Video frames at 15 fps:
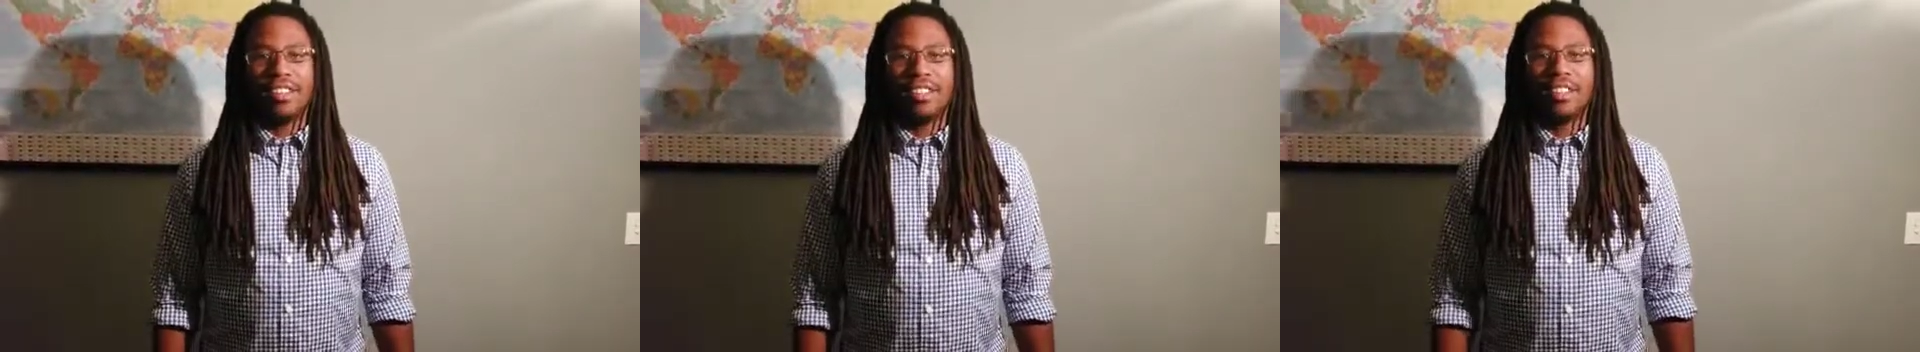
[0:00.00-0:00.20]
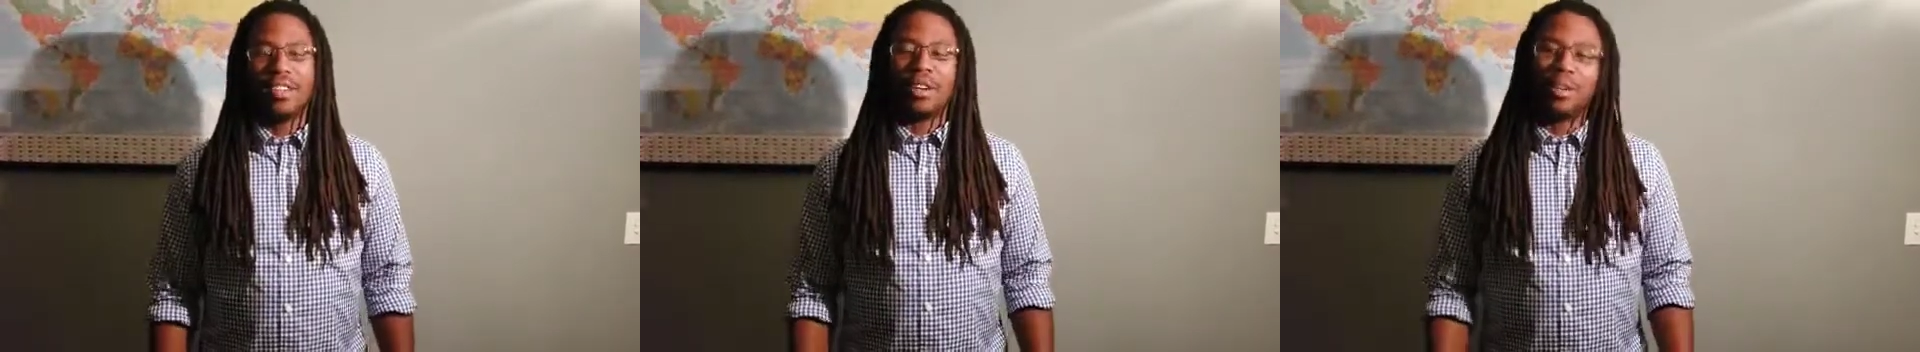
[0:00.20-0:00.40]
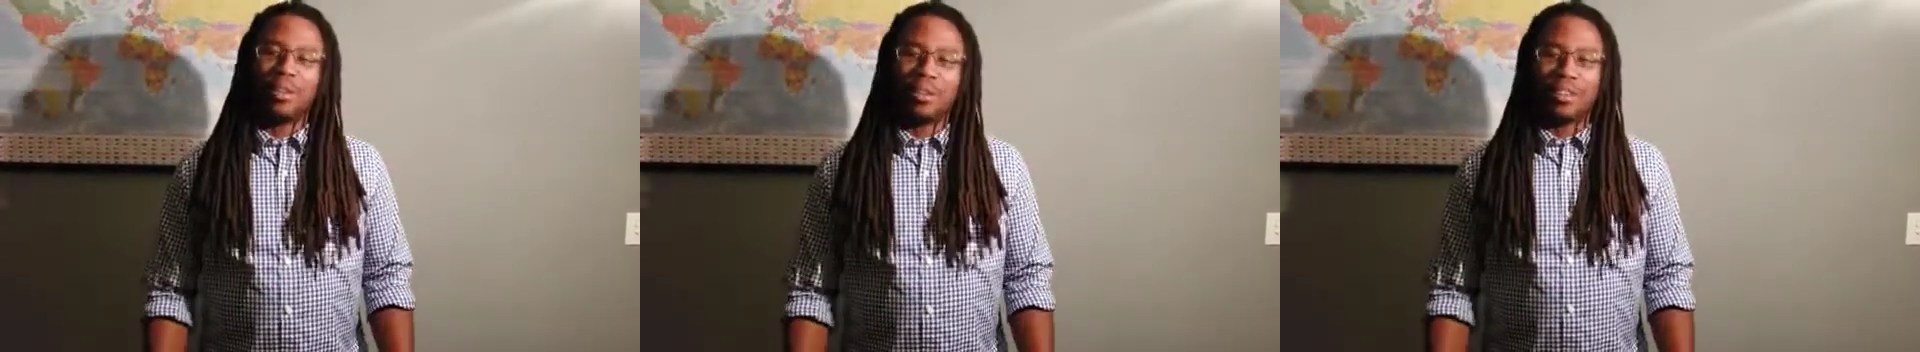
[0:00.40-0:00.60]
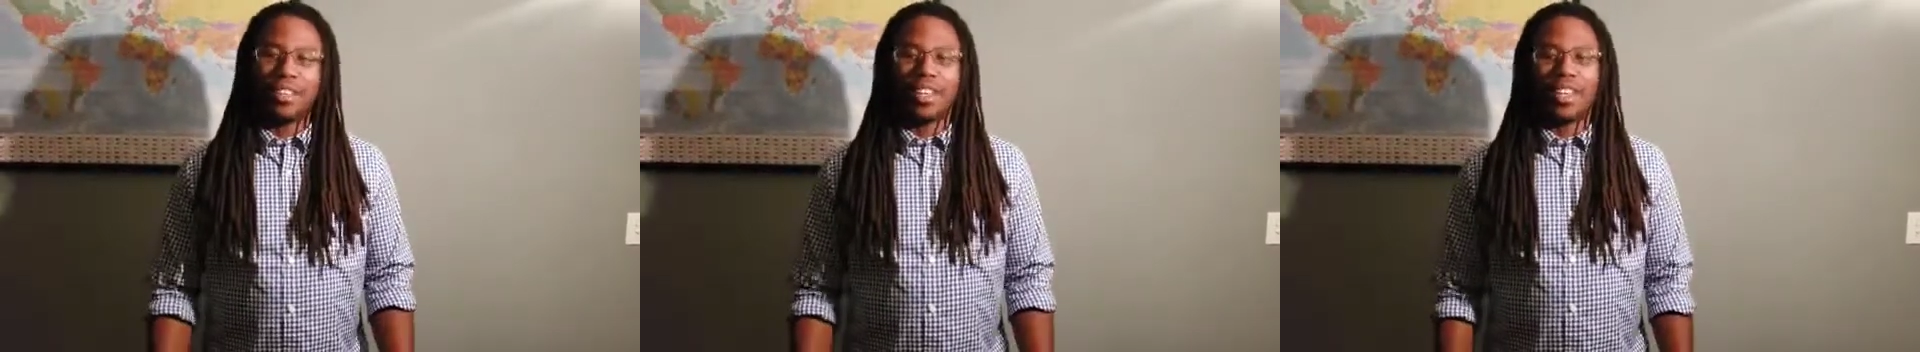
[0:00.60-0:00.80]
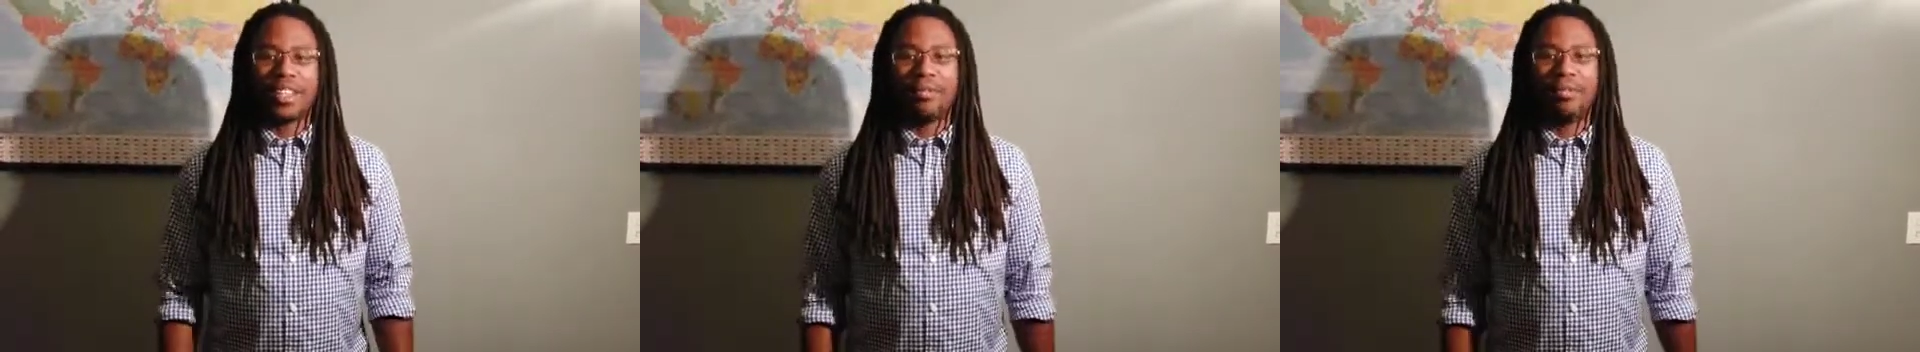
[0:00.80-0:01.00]
So
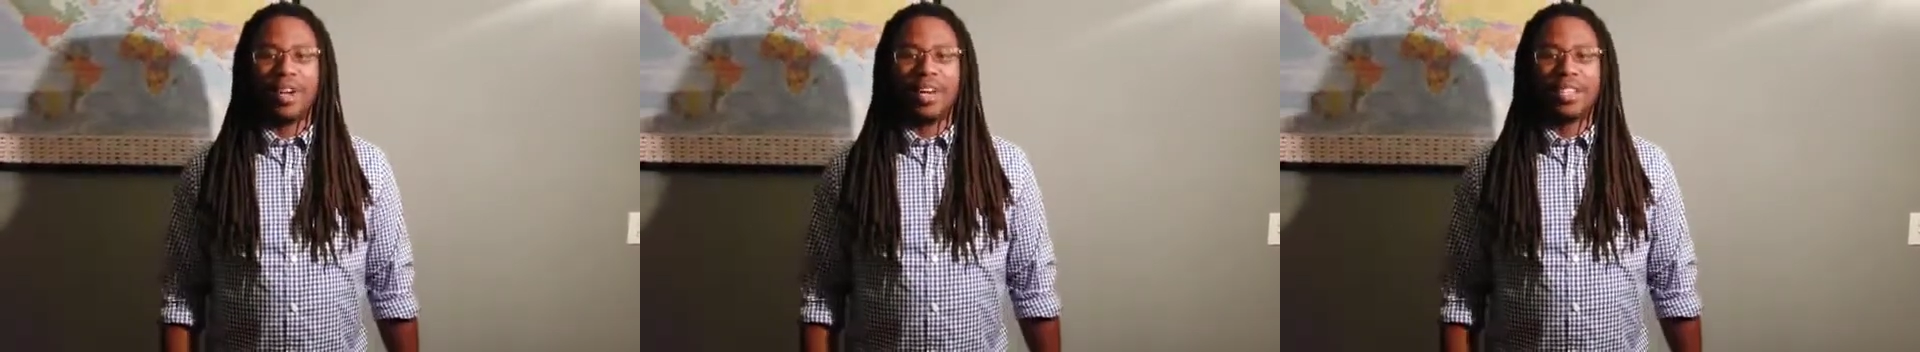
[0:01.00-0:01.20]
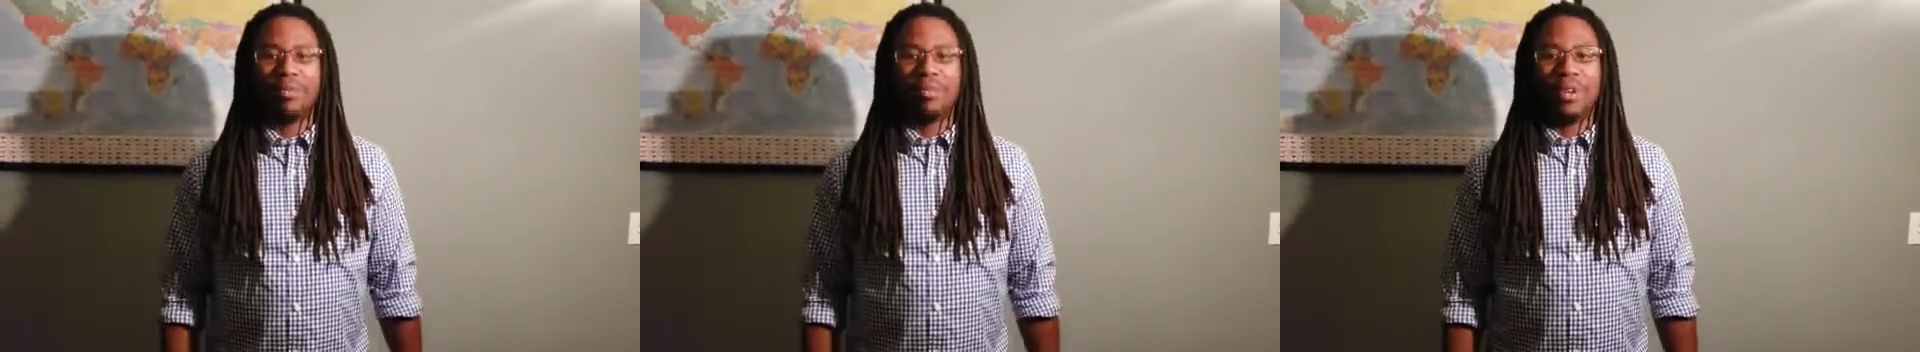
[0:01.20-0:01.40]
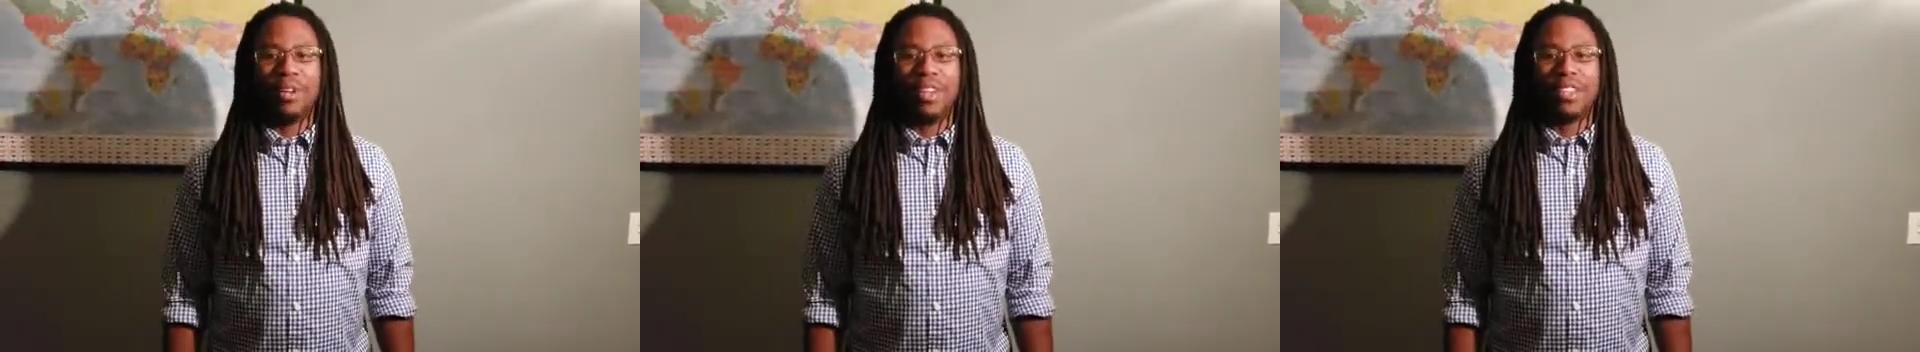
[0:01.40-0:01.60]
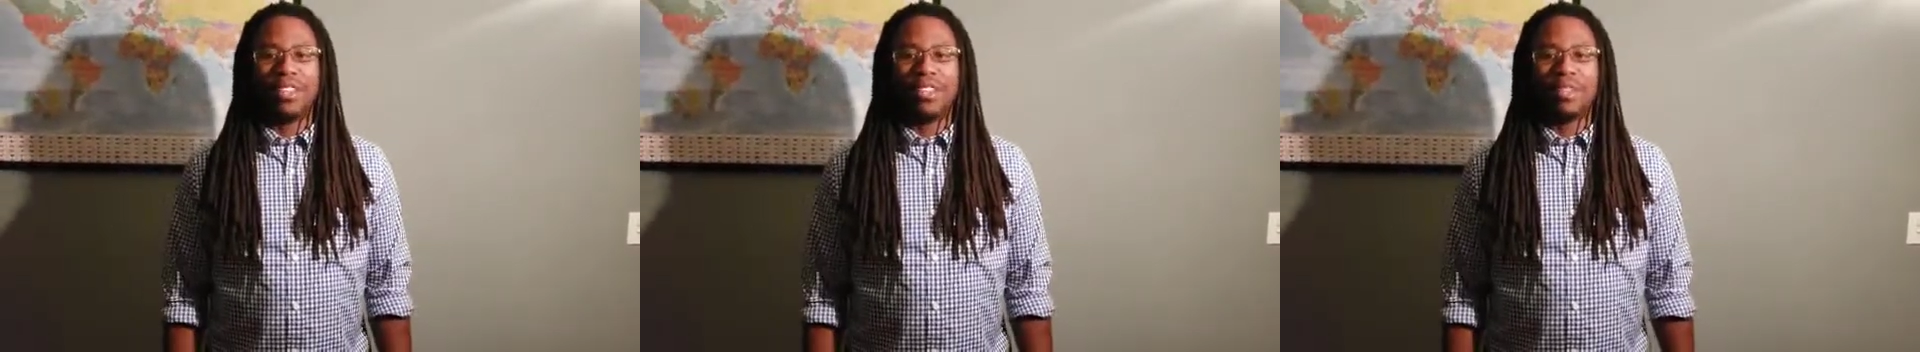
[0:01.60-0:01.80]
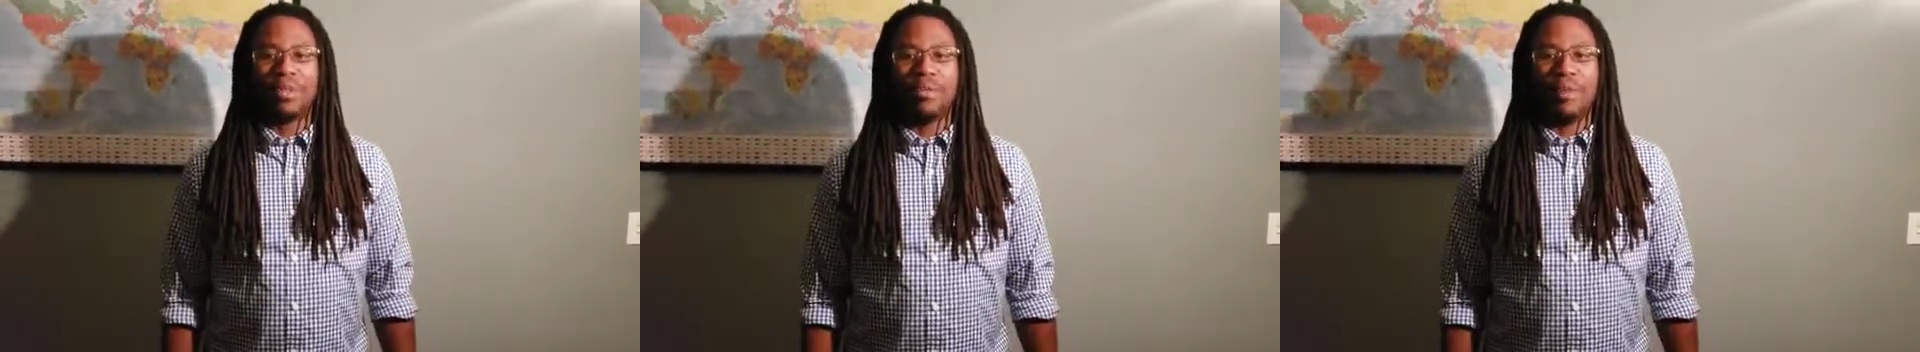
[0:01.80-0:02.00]
that's my
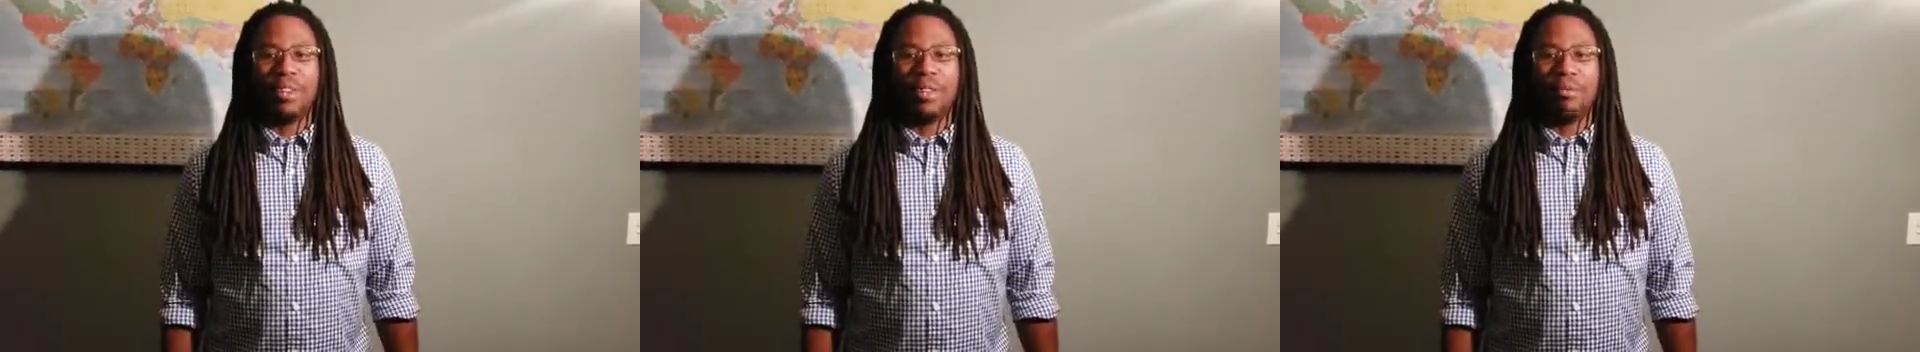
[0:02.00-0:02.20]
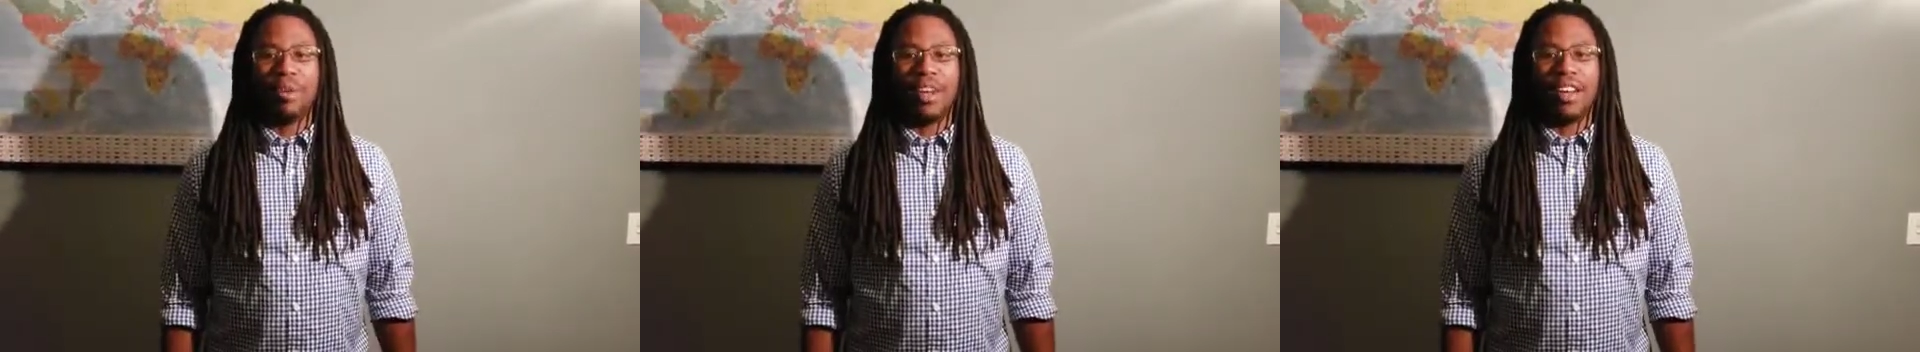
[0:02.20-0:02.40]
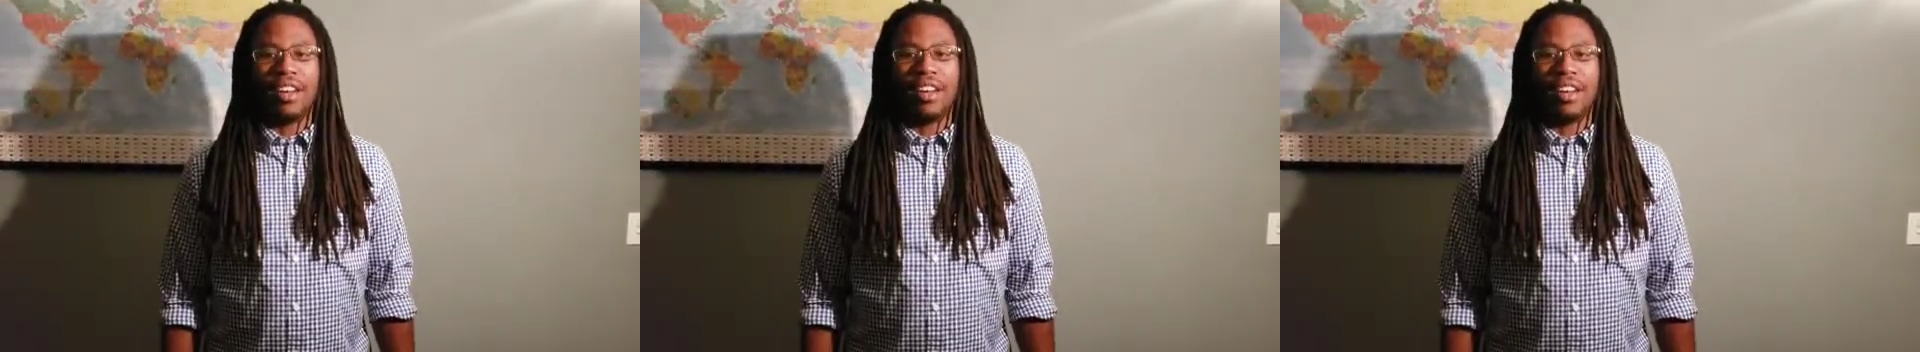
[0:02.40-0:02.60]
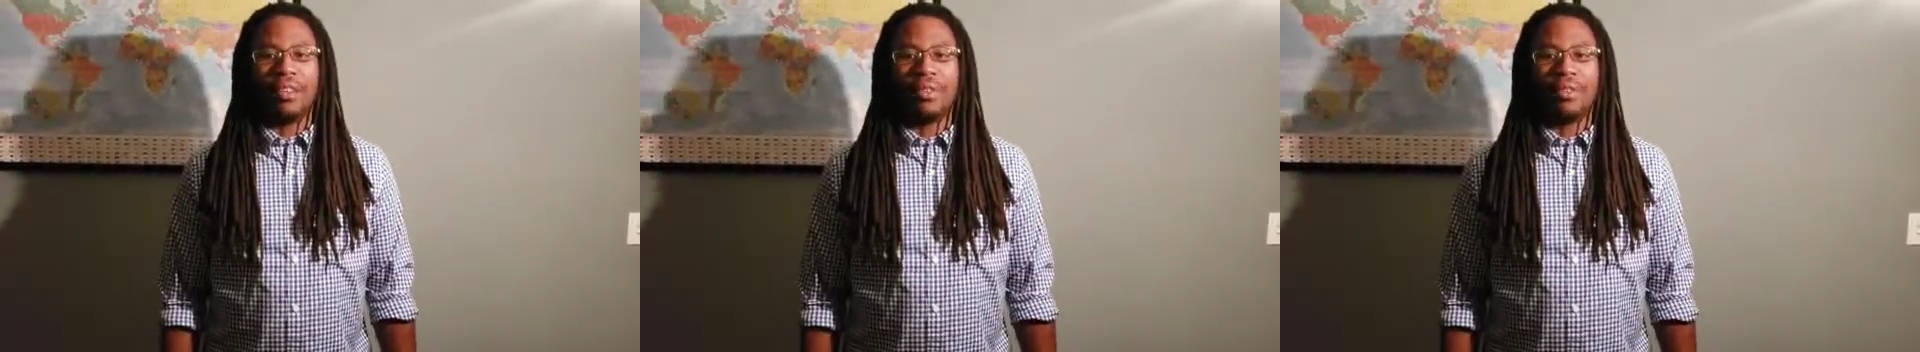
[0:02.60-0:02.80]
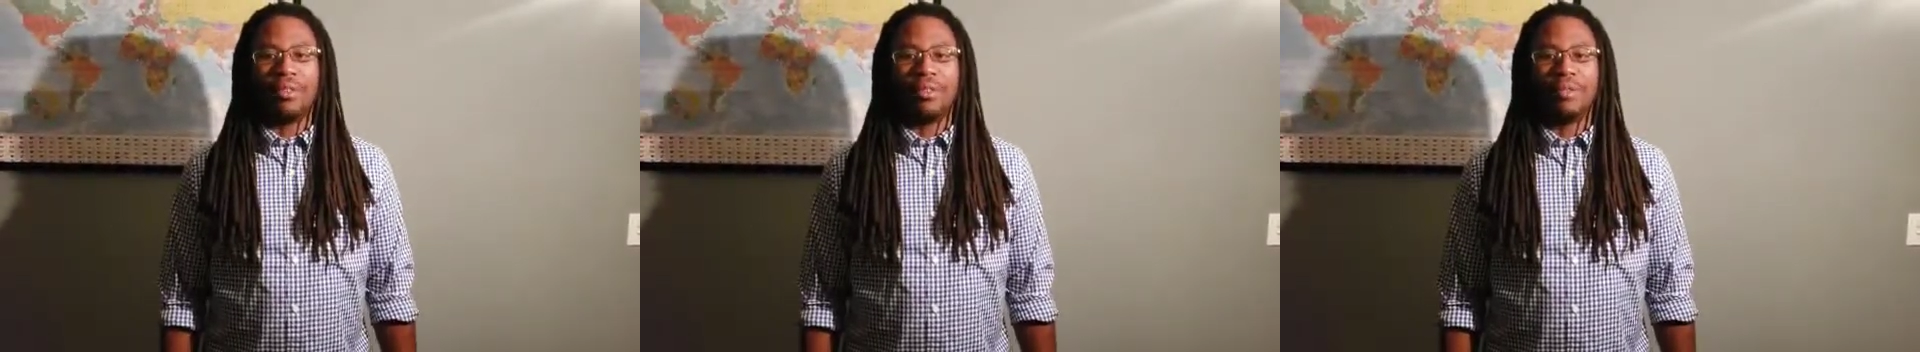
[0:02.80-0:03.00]
experience with the Panhandle.